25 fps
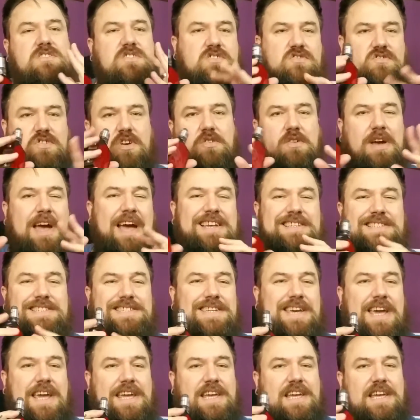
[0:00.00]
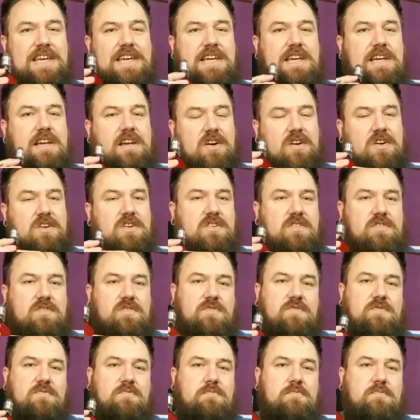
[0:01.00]
stroke Aztec-y kind
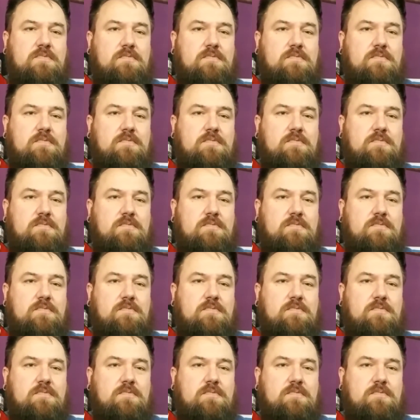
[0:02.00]
of